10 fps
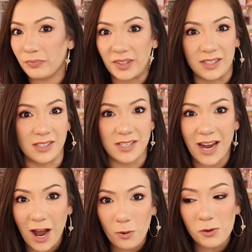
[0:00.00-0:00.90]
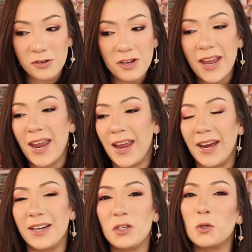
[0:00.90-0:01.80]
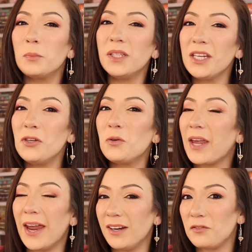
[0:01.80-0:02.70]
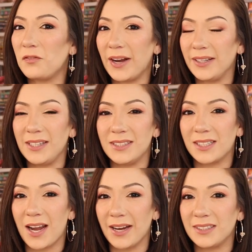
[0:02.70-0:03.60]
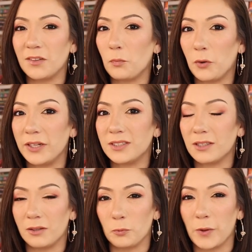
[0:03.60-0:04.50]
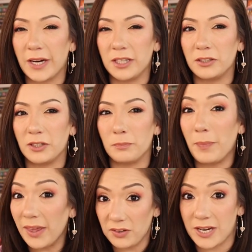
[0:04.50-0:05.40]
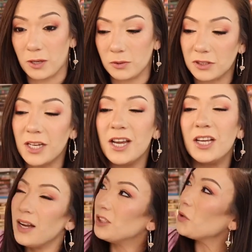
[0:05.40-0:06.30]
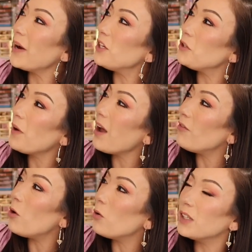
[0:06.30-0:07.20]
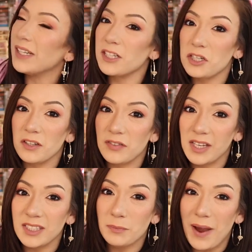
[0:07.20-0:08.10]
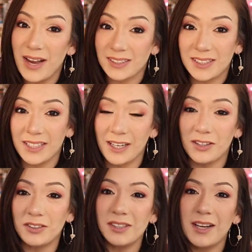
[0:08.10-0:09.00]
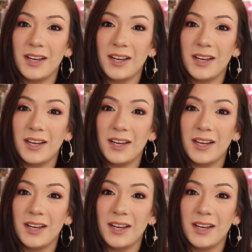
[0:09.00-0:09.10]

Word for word: it's a towel, and normally you can't find these kinds of prints on regular bath towels. So I do have a whole collection of these pastel